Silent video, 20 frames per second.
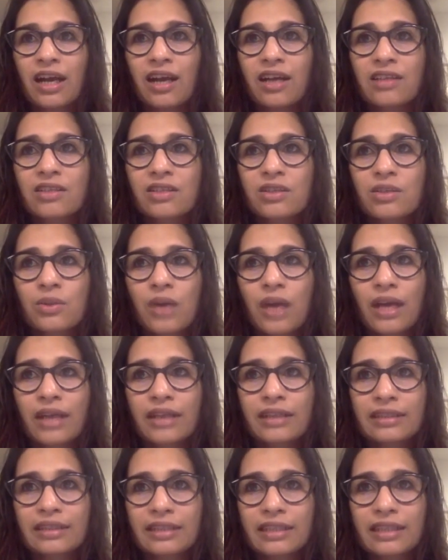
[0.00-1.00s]
So I
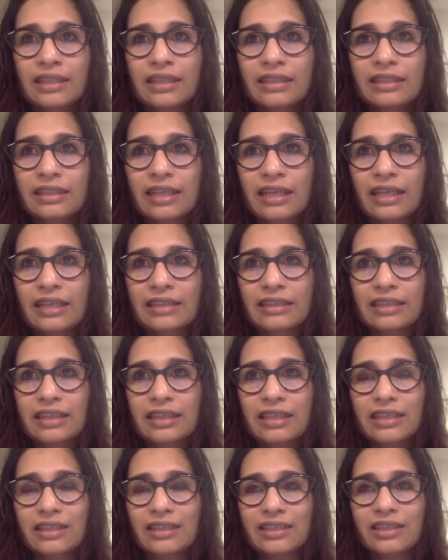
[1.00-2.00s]
think that
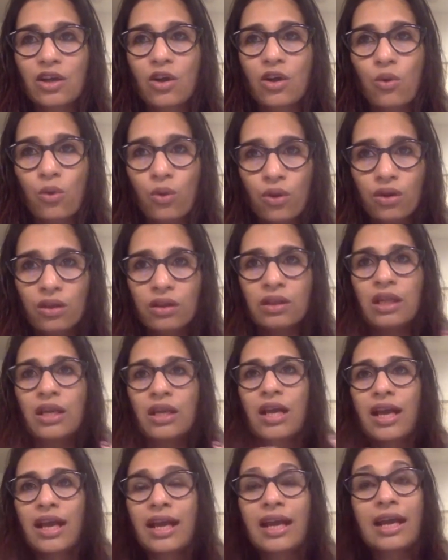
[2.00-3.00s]
the whole,
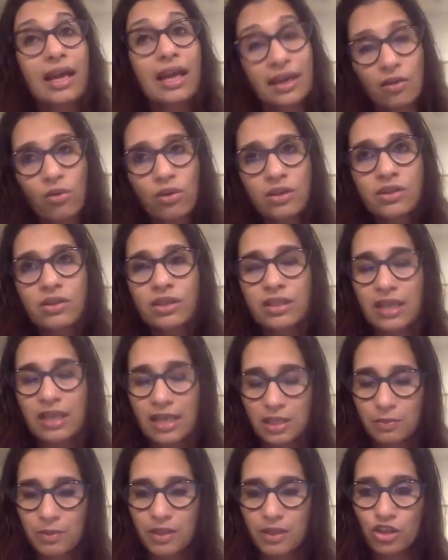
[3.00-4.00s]
and also it
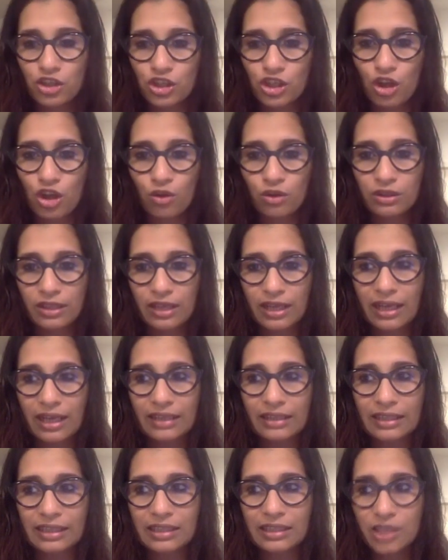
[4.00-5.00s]
has been shown that
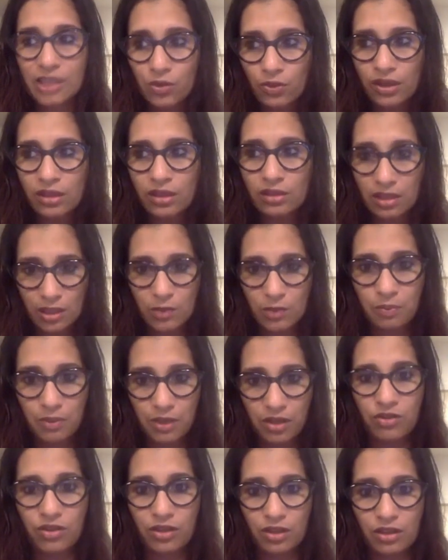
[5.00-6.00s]
during this
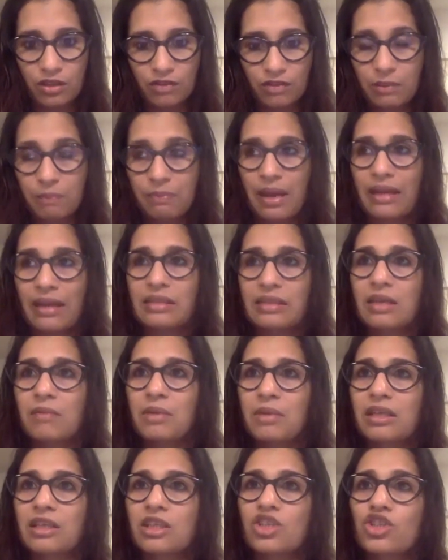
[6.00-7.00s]
period of the
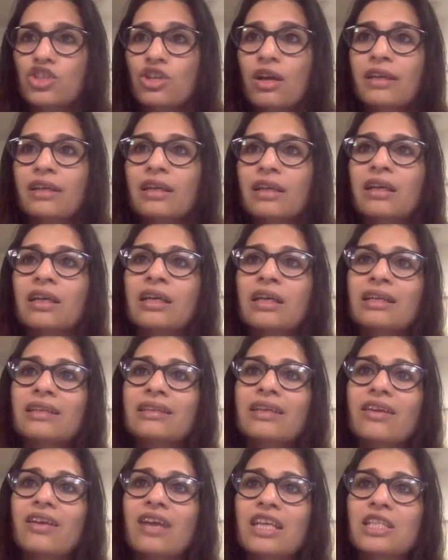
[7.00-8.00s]
pandemic in China,
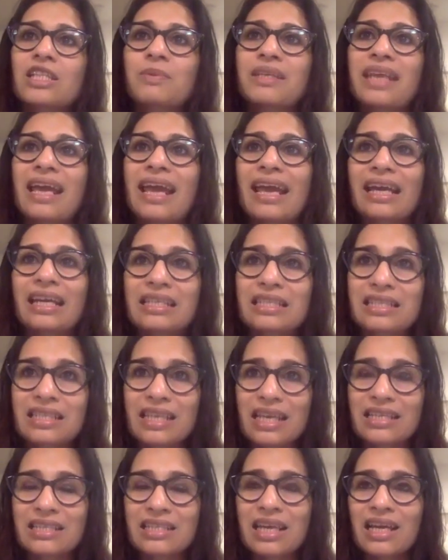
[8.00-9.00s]
there has been
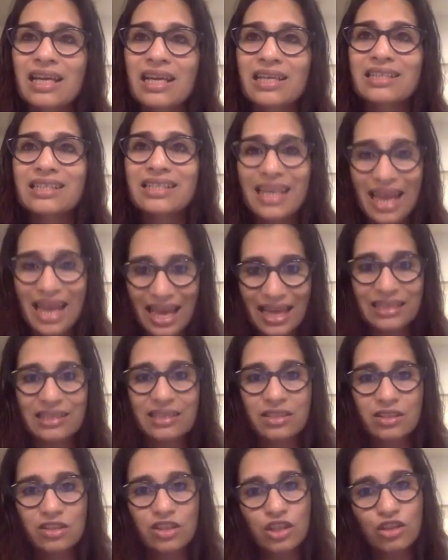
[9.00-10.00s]
excess
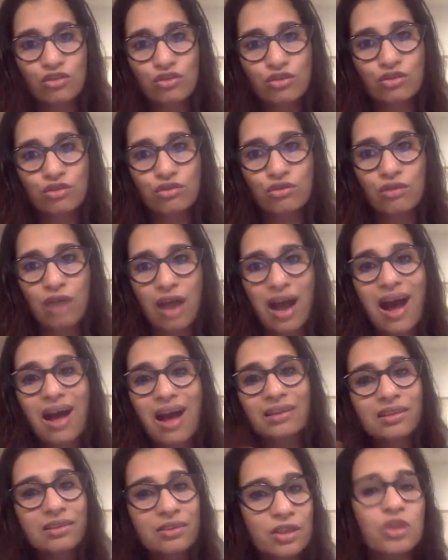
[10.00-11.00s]
deaths due to
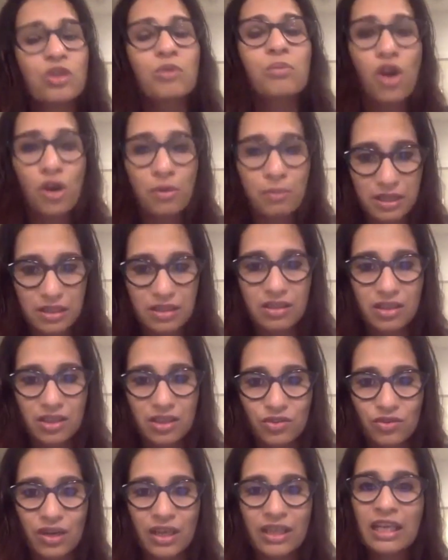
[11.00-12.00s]
other
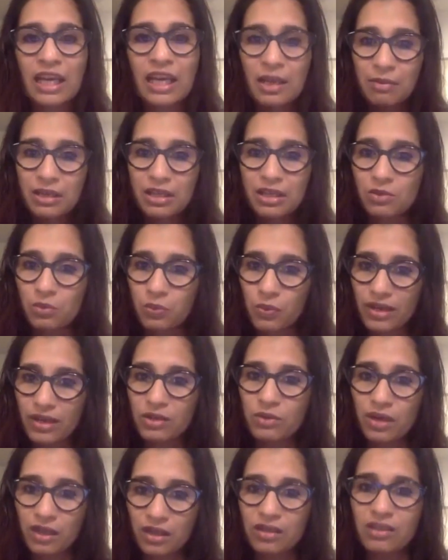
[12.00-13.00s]
comorbidities, right? Because when you
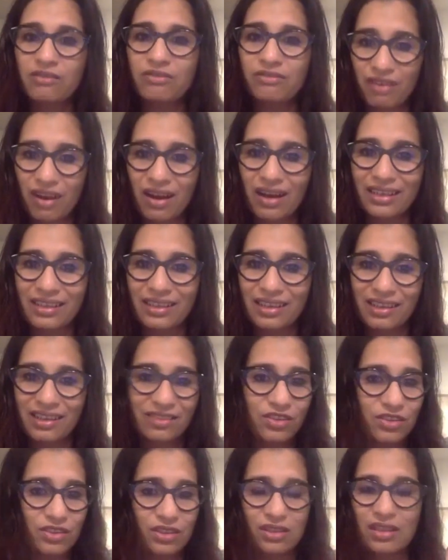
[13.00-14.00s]
are confined,
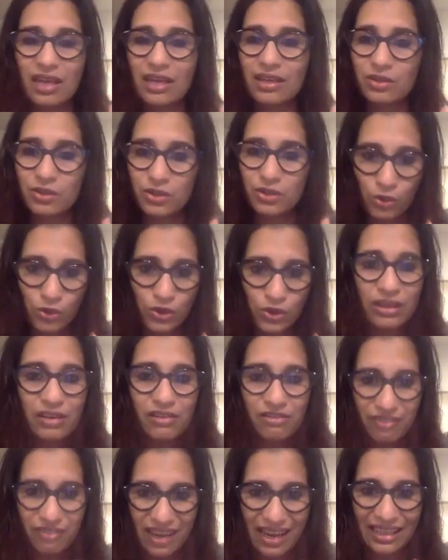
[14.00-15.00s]
there's a psychosocial
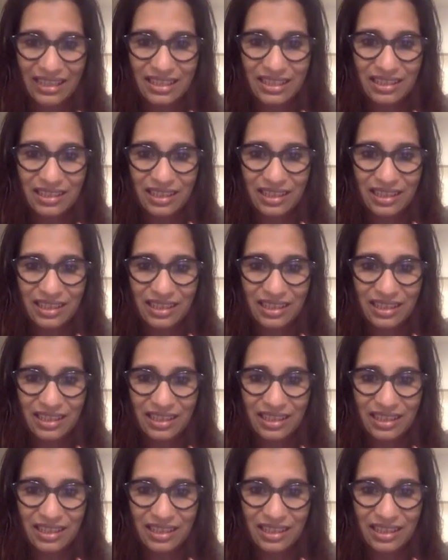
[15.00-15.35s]
effect.